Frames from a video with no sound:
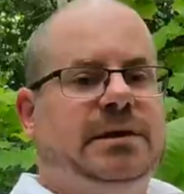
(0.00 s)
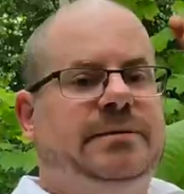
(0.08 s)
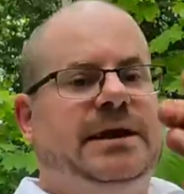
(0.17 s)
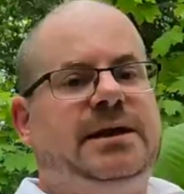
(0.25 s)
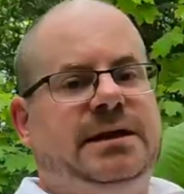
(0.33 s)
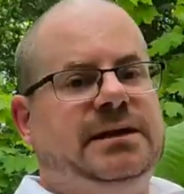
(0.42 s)
I'm
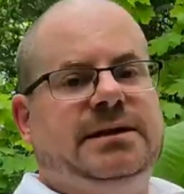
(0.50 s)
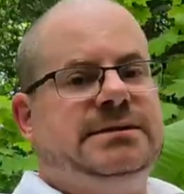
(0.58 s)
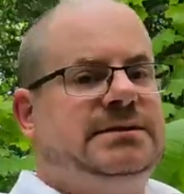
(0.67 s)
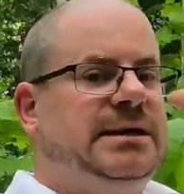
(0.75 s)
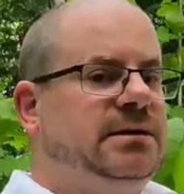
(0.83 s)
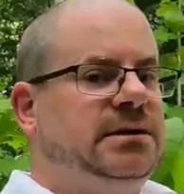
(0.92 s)
gonna be editing
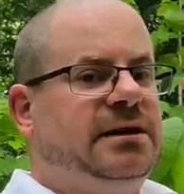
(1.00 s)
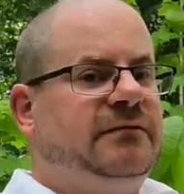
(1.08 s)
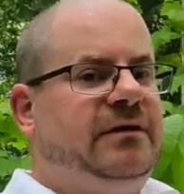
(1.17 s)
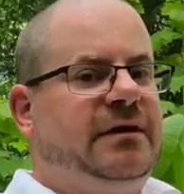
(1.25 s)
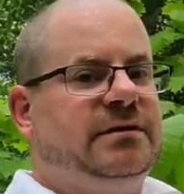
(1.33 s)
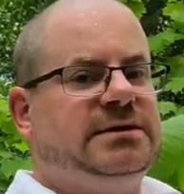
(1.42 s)
this down to like
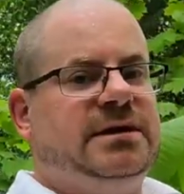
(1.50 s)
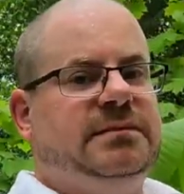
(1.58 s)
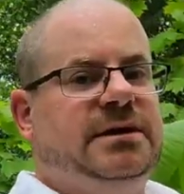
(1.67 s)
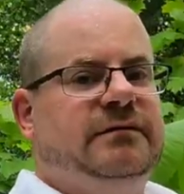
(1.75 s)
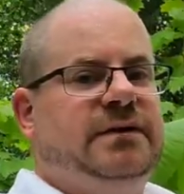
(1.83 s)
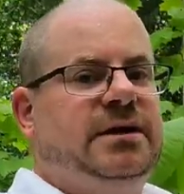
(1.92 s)
a 5 or
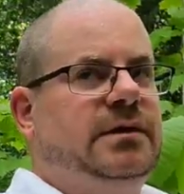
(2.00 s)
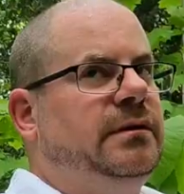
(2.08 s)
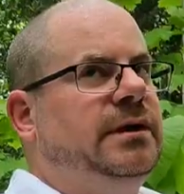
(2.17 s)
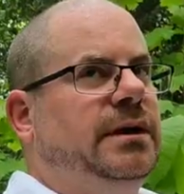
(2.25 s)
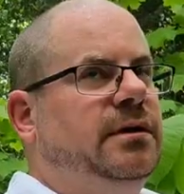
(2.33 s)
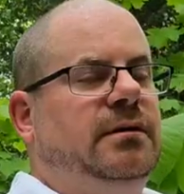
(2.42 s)
10 minute
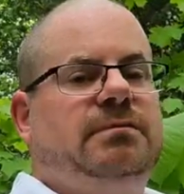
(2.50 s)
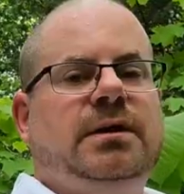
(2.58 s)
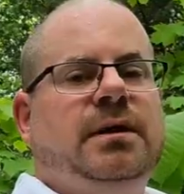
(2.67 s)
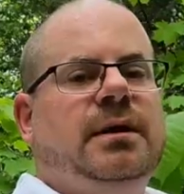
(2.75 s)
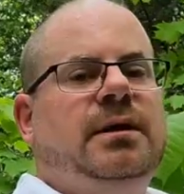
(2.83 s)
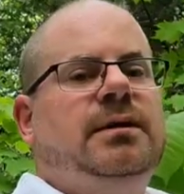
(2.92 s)
video, I hope.
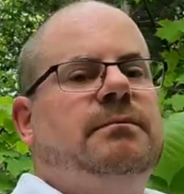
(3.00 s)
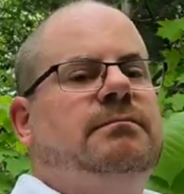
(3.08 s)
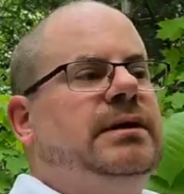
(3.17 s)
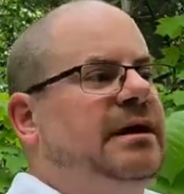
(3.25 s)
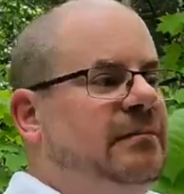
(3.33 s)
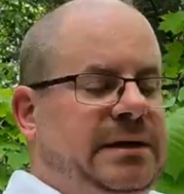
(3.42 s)

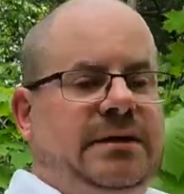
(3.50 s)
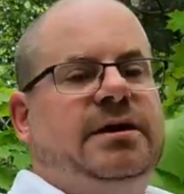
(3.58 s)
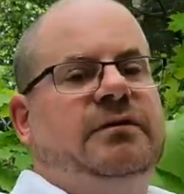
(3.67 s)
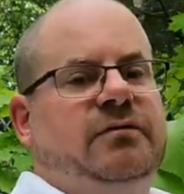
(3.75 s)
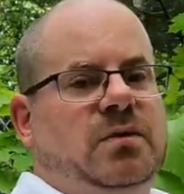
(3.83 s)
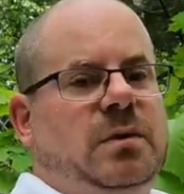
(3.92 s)
But I've been
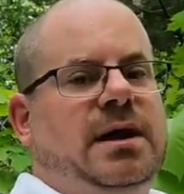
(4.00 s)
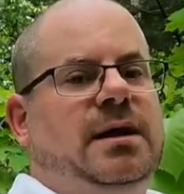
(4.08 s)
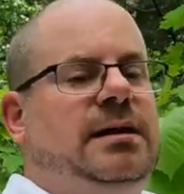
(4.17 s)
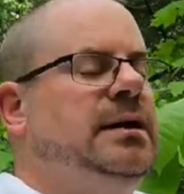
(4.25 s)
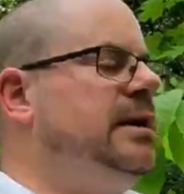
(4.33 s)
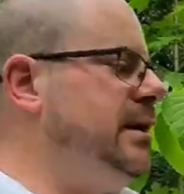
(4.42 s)
out here for a
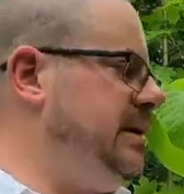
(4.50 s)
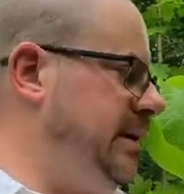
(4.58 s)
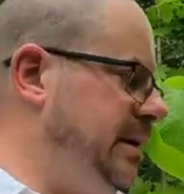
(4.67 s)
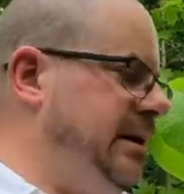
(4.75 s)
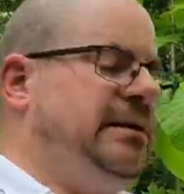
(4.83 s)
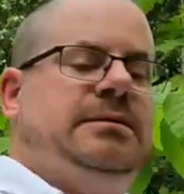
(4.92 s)
while
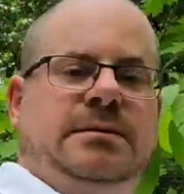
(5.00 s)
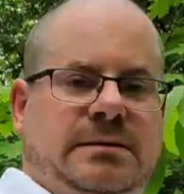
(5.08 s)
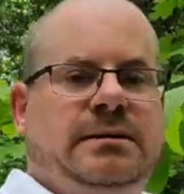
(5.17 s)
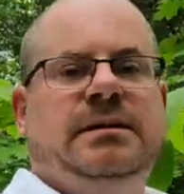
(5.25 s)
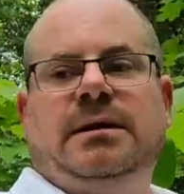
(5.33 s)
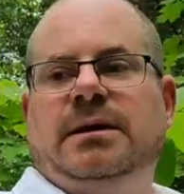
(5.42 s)
cutting
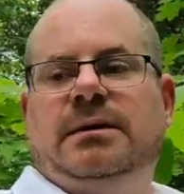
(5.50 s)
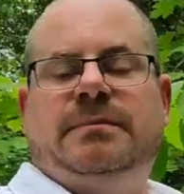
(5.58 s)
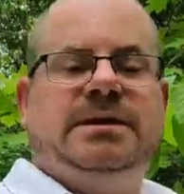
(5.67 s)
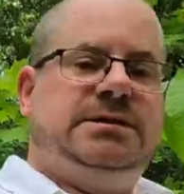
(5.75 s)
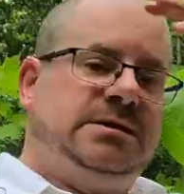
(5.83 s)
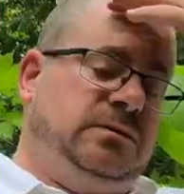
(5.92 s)

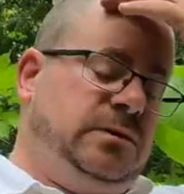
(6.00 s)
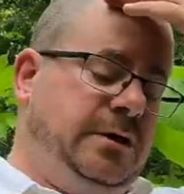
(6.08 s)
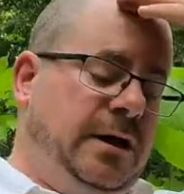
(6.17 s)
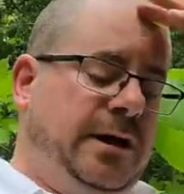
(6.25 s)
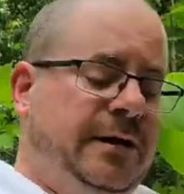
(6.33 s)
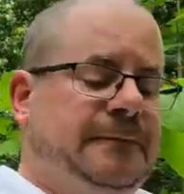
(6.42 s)
pieces of
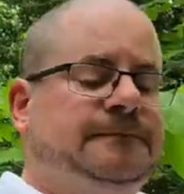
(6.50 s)
wood.